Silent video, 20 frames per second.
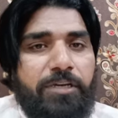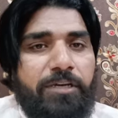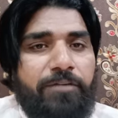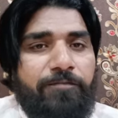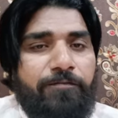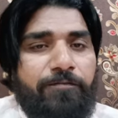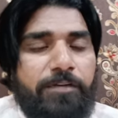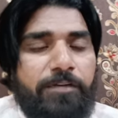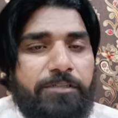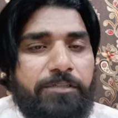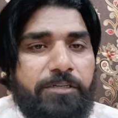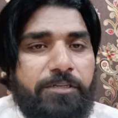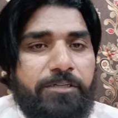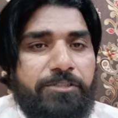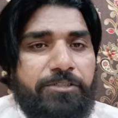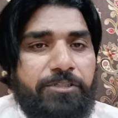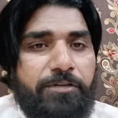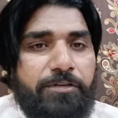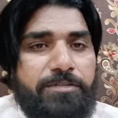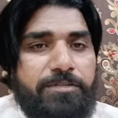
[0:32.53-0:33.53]

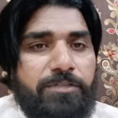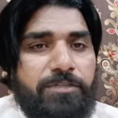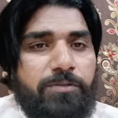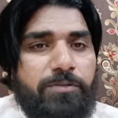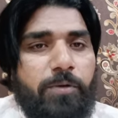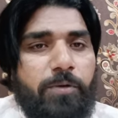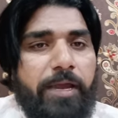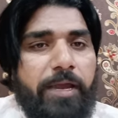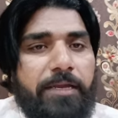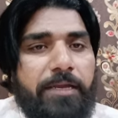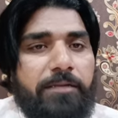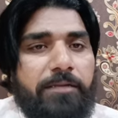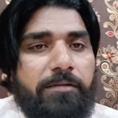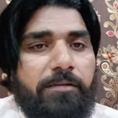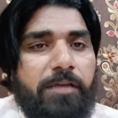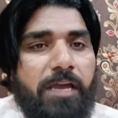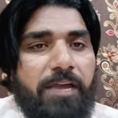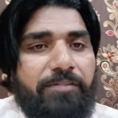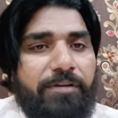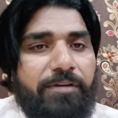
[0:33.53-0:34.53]
infrastructures to handle
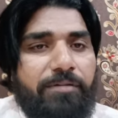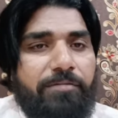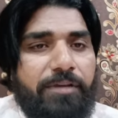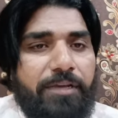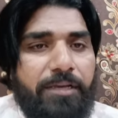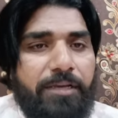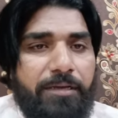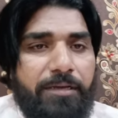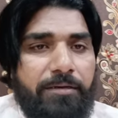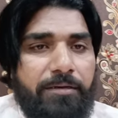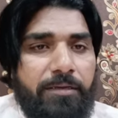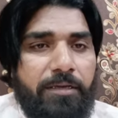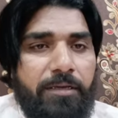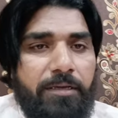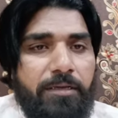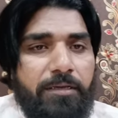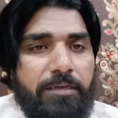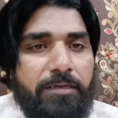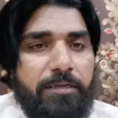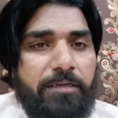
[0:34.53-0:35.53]
heavy rain.
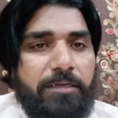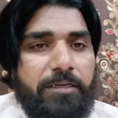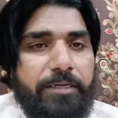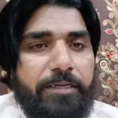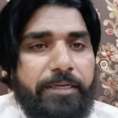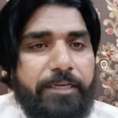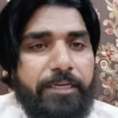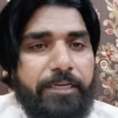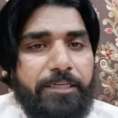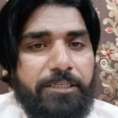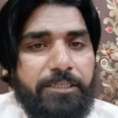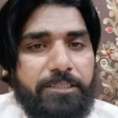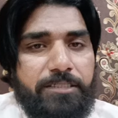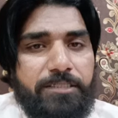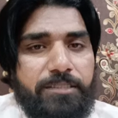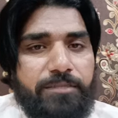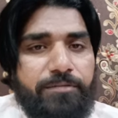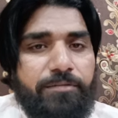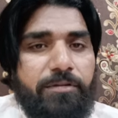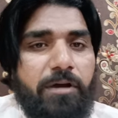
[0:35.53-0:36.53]
It
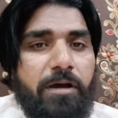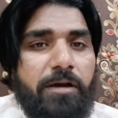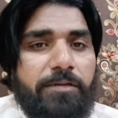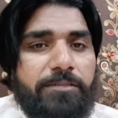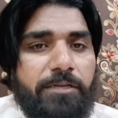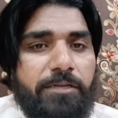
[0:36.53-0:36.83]
is not